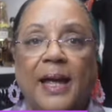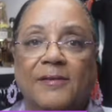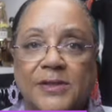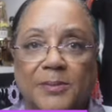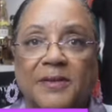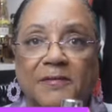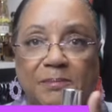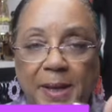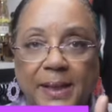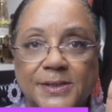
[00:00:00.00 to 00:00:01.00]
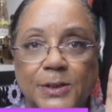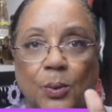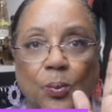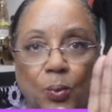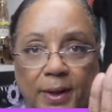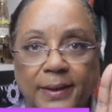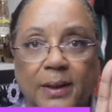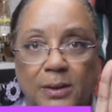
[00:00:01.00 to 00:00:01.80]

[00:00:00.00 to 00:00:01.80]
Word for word: have some of the best one